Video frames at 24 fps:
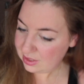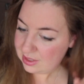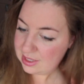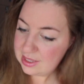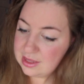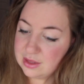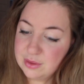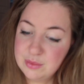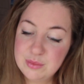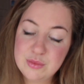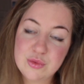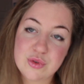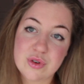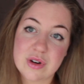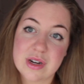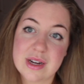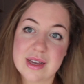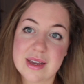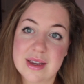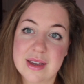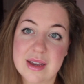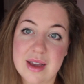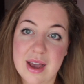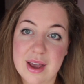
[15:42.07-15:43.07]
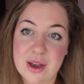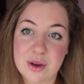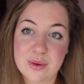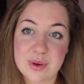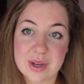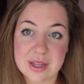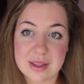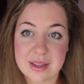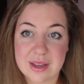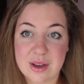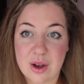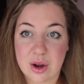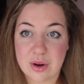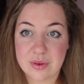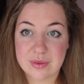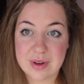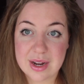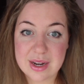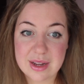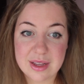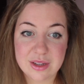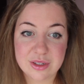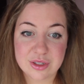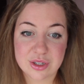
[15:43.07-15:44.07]
In the morning, I quickly got
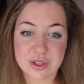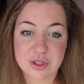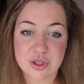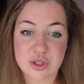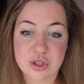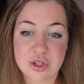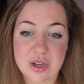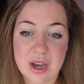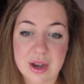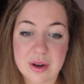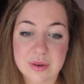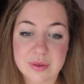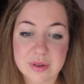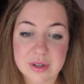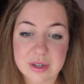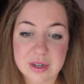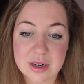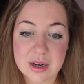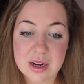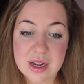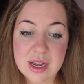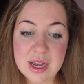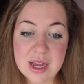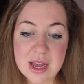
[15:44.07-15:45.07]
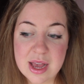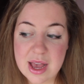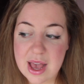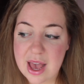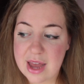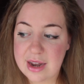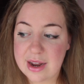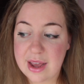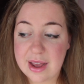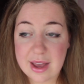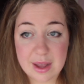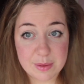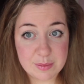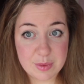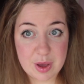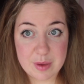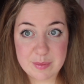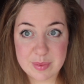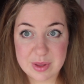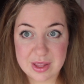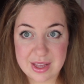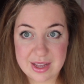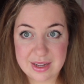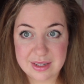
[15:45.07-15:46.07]
ready, took a shower, and I had my
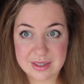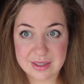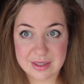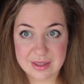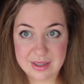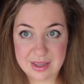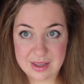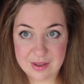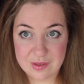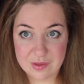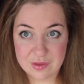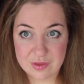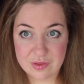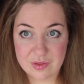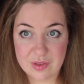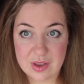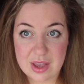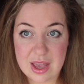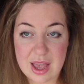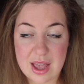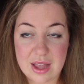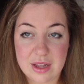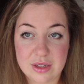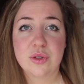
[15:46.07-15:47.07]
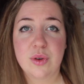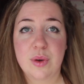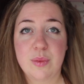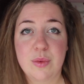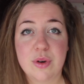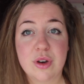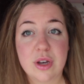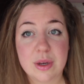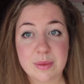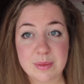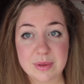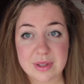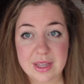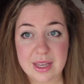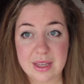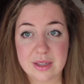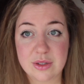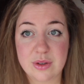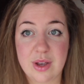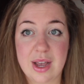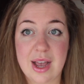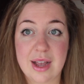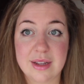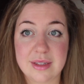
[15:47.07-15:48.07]
plan to leave. And so I woke up late,
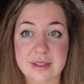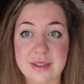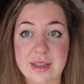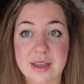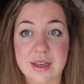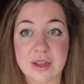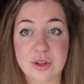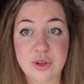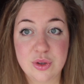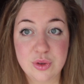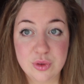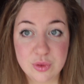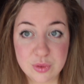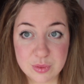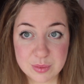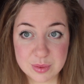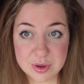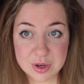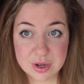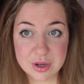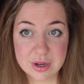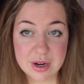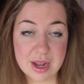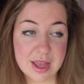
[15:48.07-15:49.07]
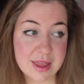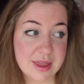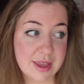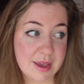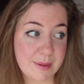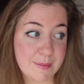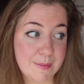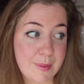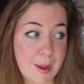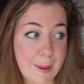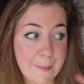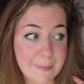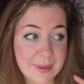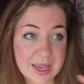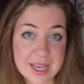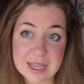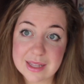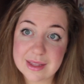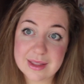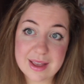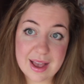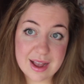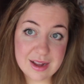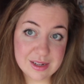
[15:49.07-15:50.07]
so I had to take an Uber, and they met me
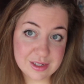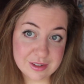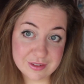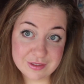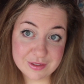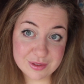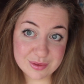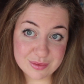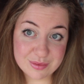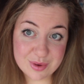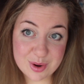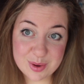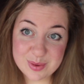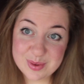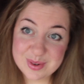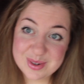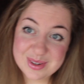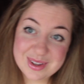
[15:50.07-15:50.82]
at the end of the road.